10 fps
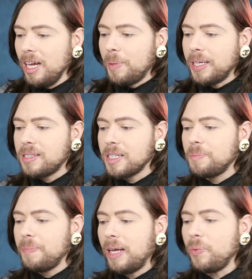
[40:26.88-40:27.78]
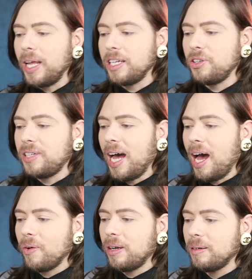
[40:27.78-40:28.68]
Brandon says, men will let you
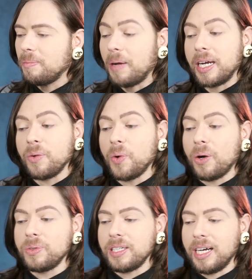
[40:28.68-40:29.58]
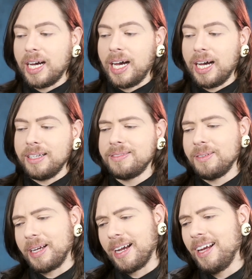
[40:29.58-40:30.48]
down. Money won't. Haha.
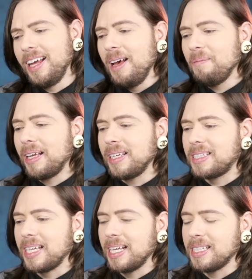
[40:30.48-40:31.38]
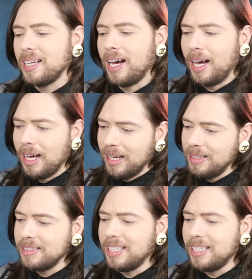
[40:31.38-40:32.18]
Oh my God. Melly says, haha.